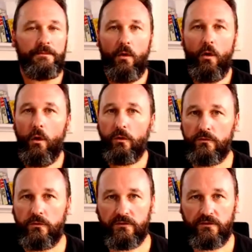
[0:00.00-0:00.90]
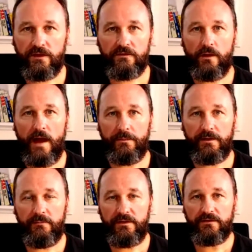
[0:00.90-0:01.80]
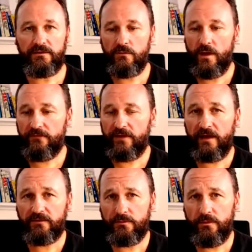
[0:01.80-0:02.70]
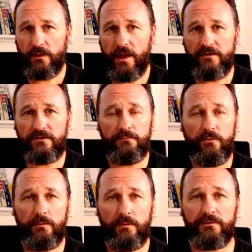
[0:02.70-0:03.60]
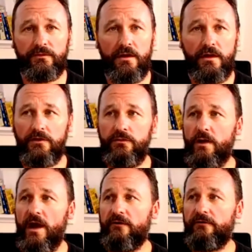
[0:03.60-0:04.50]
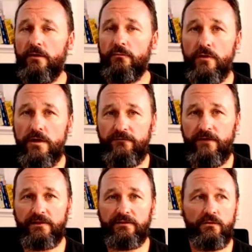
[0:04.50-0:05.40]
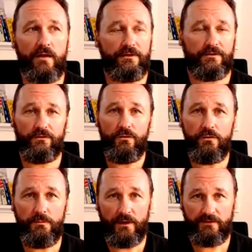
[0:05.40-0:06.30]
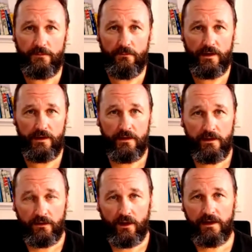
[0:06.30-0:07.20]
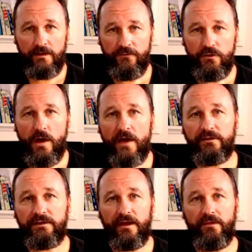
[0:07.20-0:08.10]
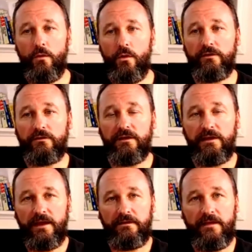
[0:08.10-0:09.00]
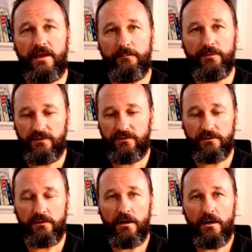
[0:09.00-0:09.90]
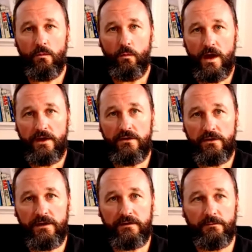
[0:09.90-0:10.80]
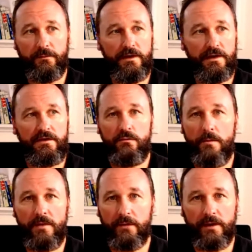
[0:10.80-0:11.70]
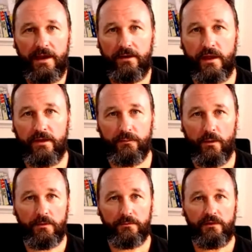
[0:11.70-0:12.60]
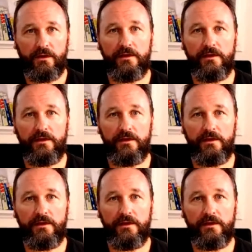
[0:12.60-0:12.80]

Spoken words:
All sorts of things will happen in business. You'll have customer relation problems. You'll have refunds. You'll get sued by somebody. Like, if you haven't done the work to get to that position where you need to be, you won't be able to handle those problems.